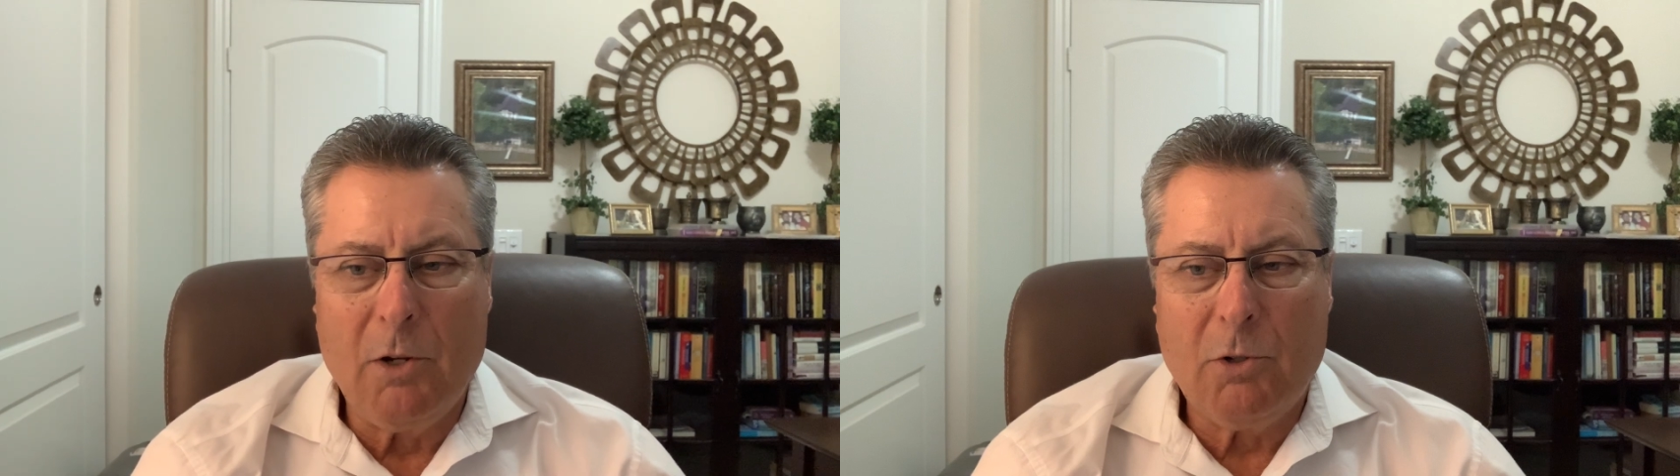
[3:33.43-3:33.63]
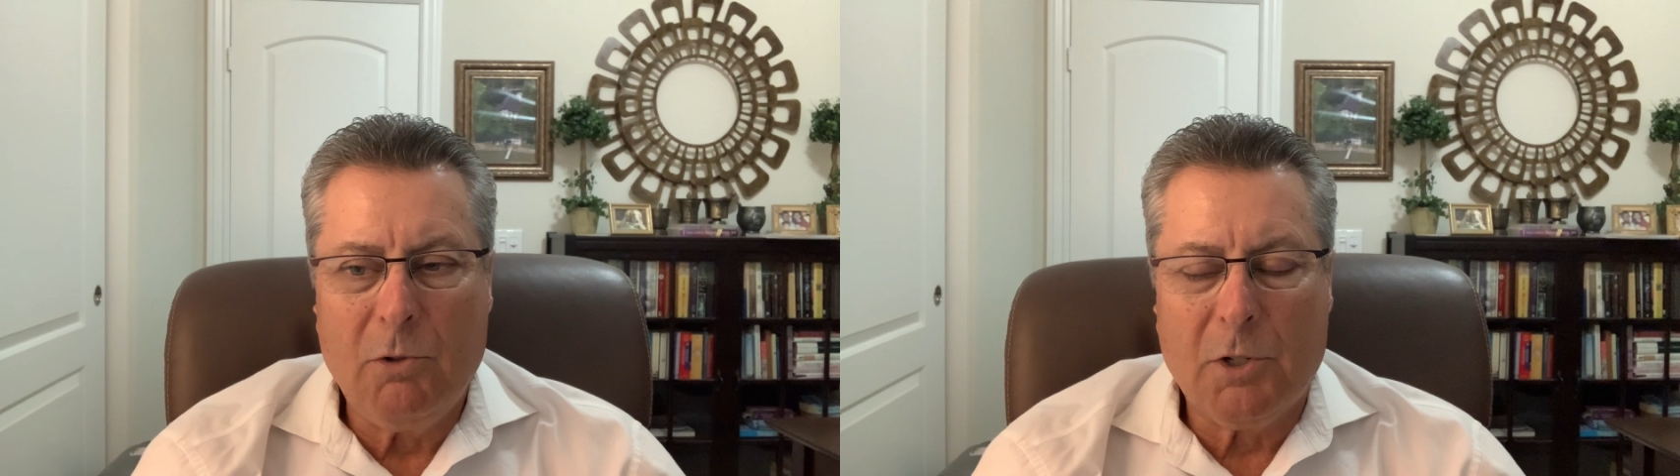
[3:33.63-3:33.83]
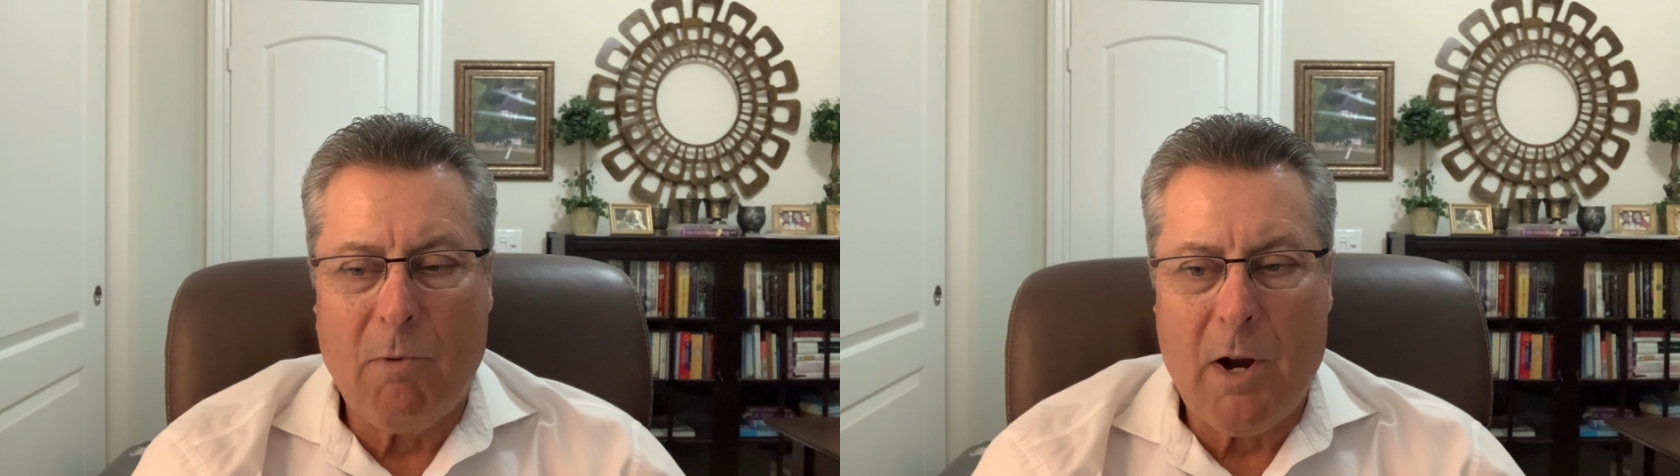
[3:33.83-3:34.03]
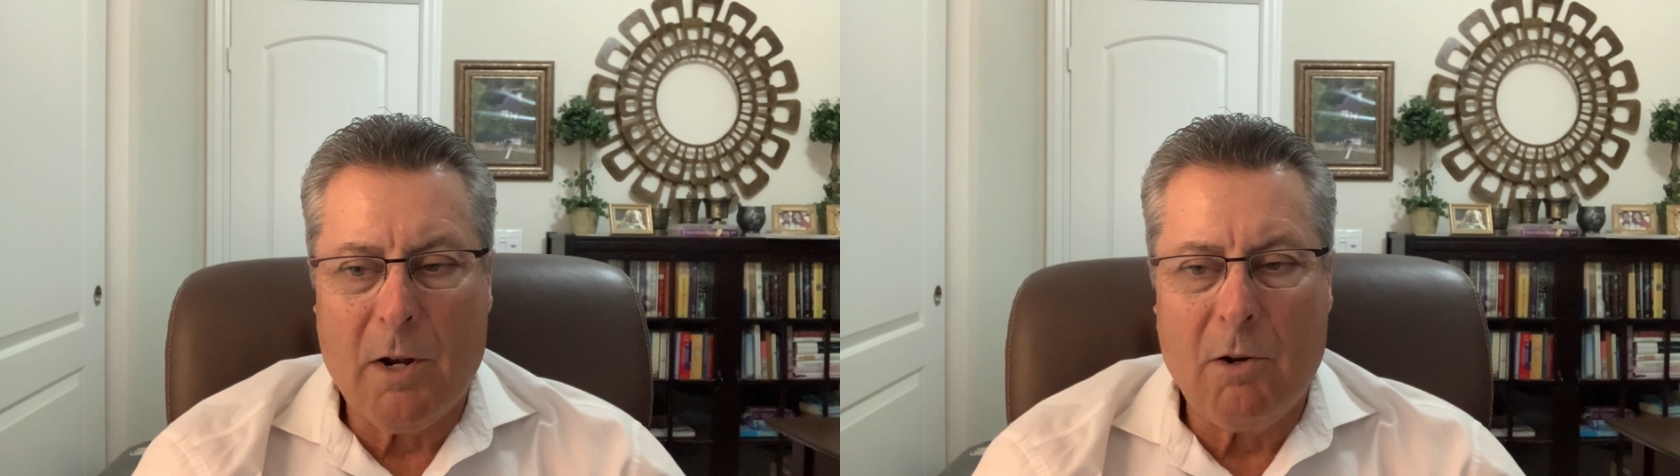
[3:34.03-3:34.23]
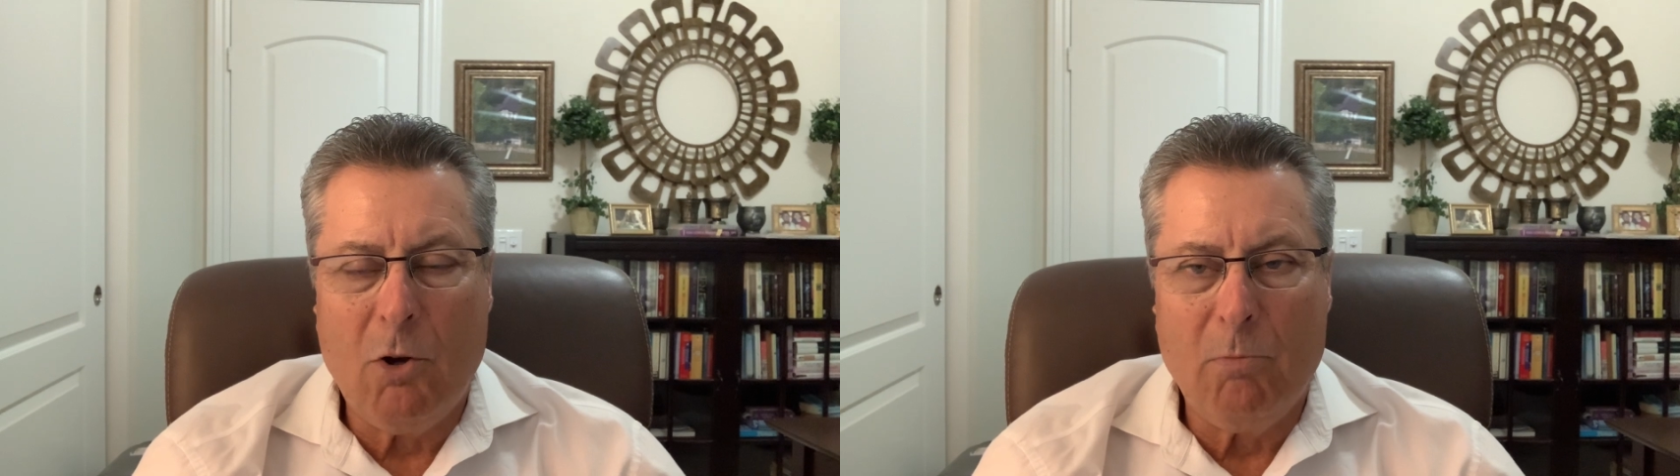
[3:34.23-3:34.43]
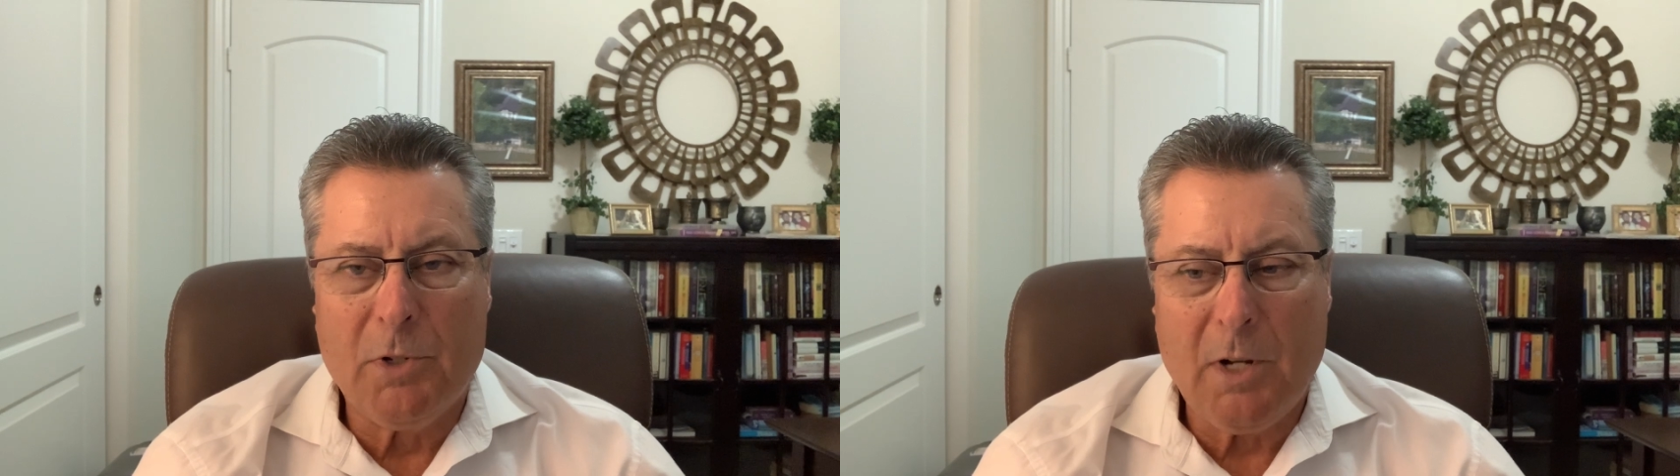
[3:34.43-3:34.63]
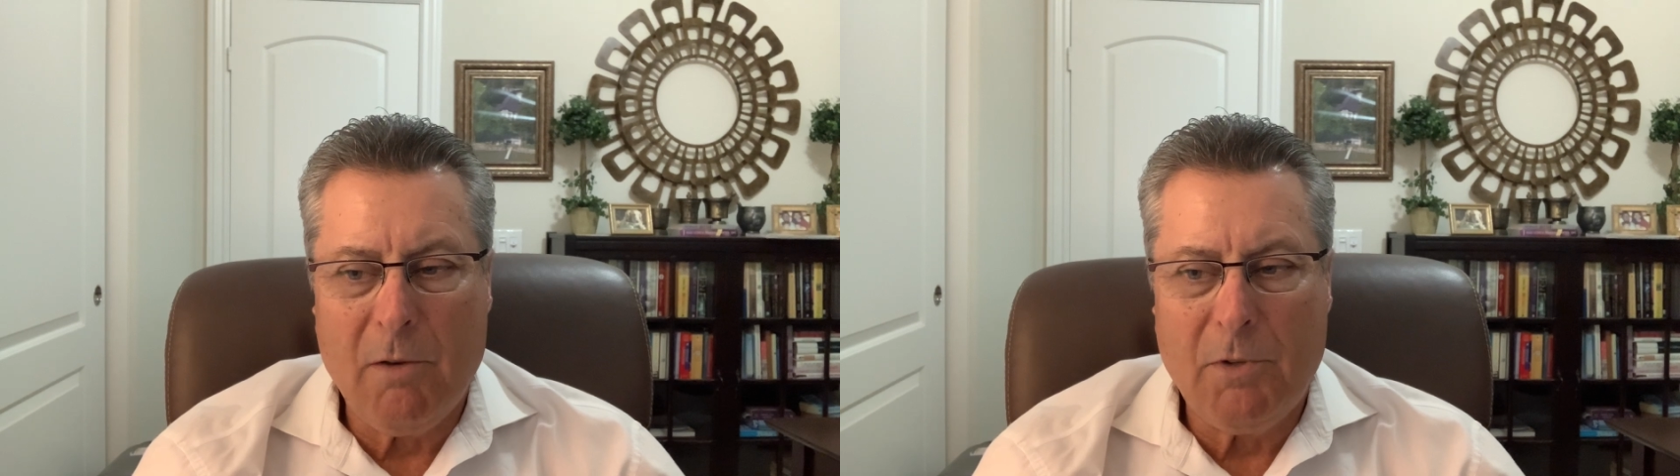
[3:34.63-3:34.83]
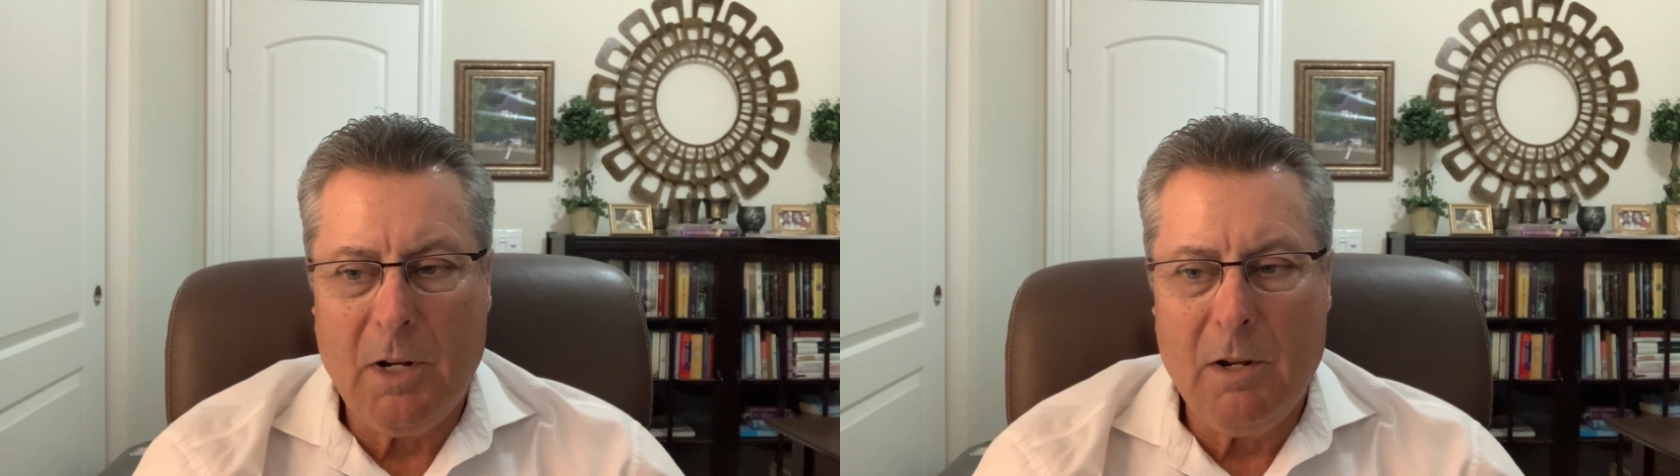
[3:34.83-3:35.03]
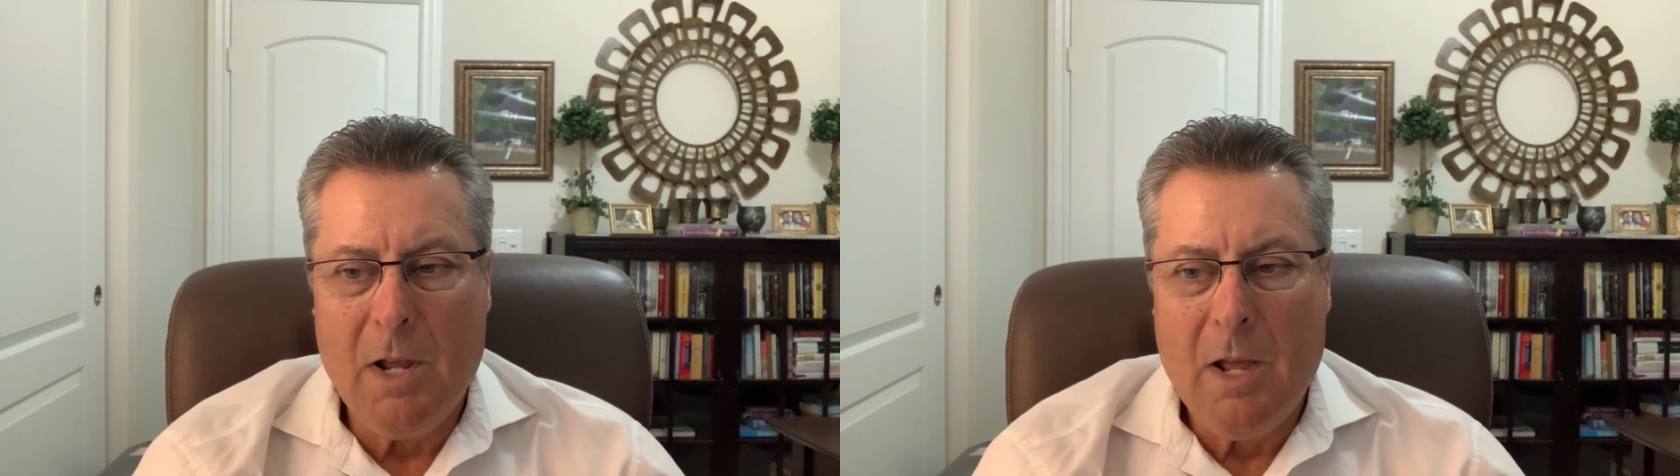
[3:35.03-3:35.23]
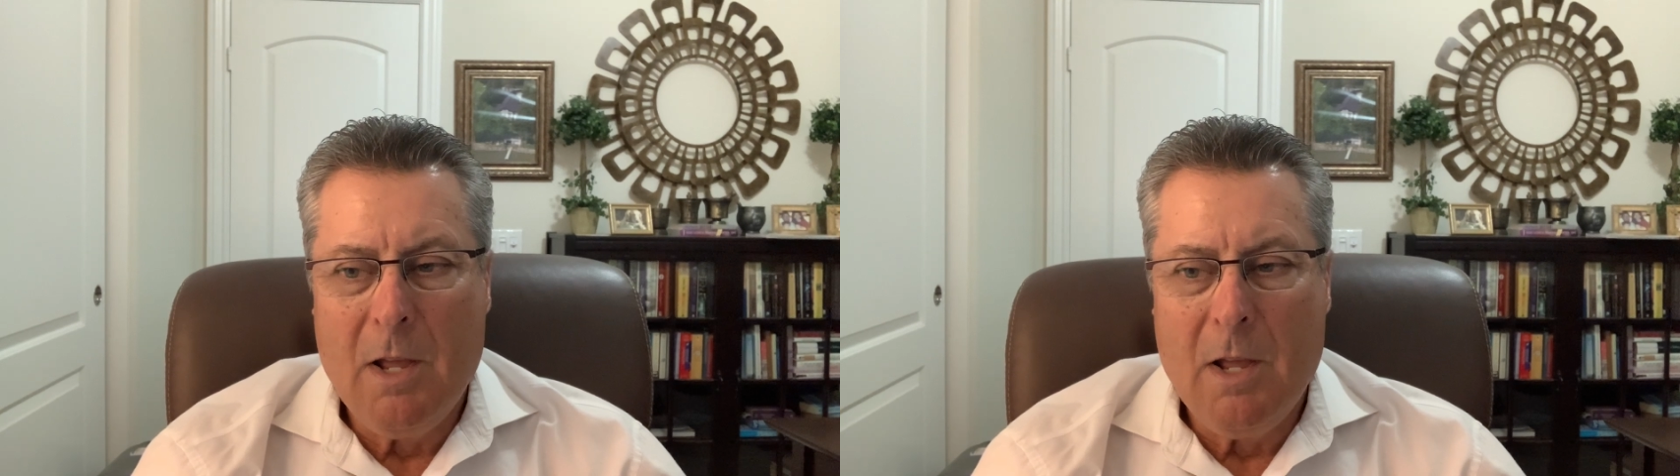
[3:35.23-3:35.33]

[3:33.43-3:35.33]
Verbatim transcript: issues surrounding home safety,